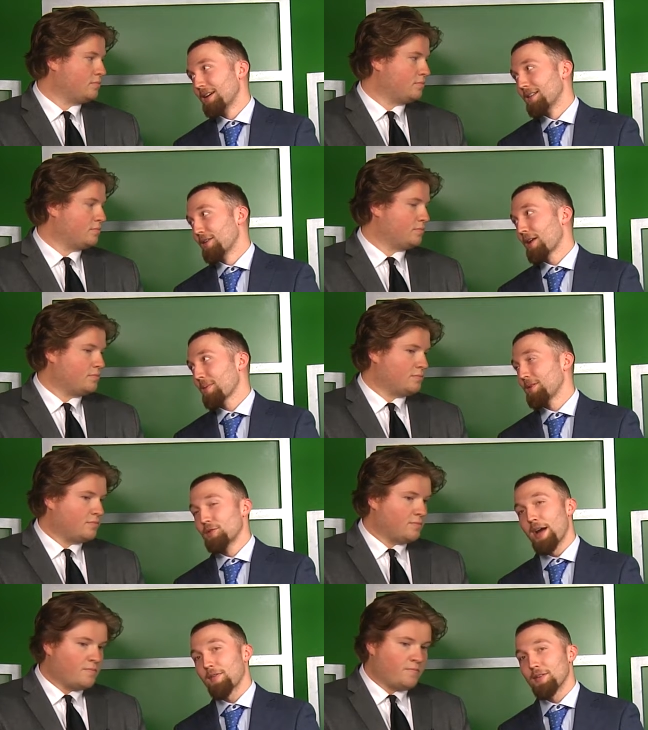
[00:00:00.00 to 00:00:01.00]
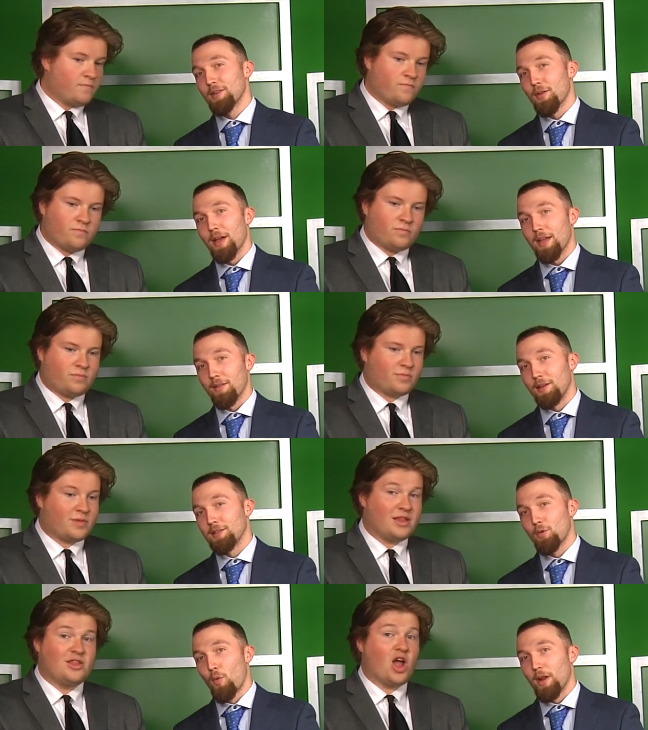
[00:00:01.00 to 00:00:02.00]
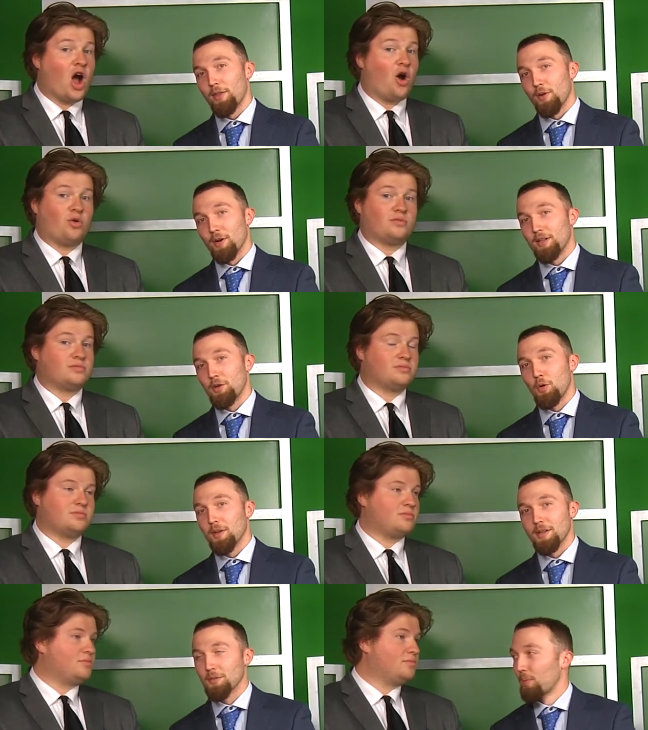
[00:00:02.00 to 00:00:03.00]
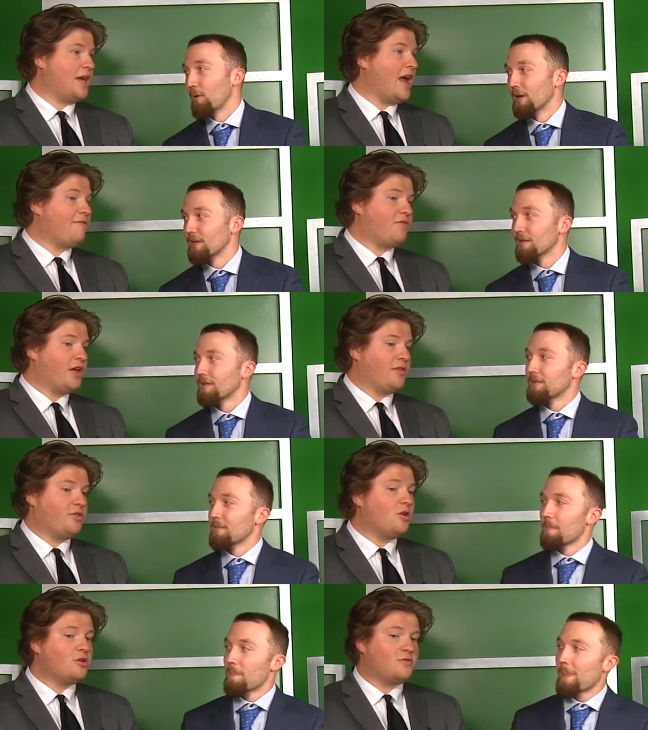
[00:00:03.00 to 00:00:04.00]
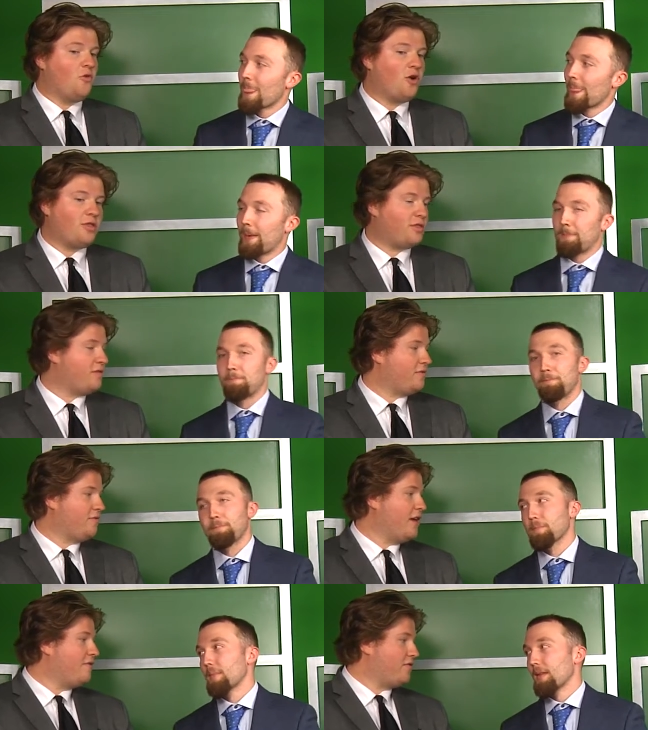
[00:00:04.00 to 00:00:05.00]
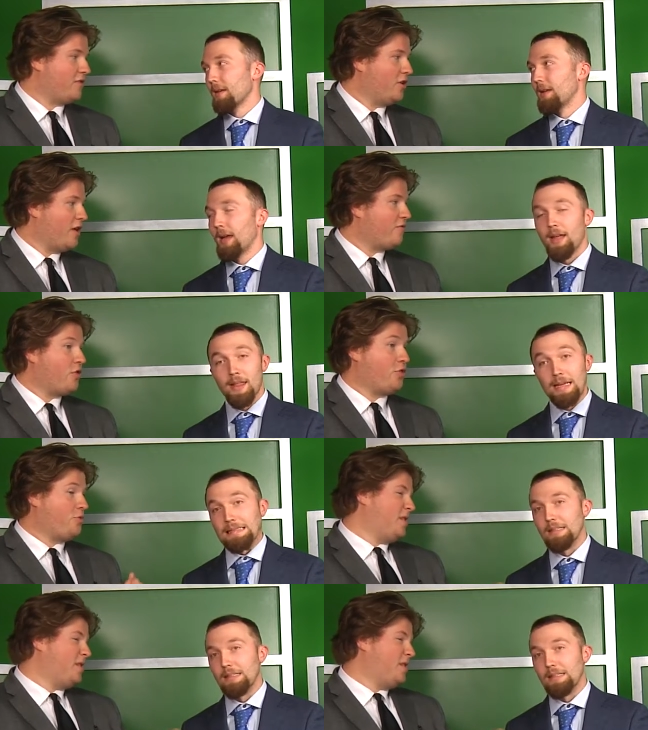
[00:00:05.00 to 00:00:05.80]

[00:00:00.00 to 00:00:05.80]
Speaker 1: they're not going to be drafting until like at least 2032 at this point. They have like thirds, fourths, fifths. They have the 3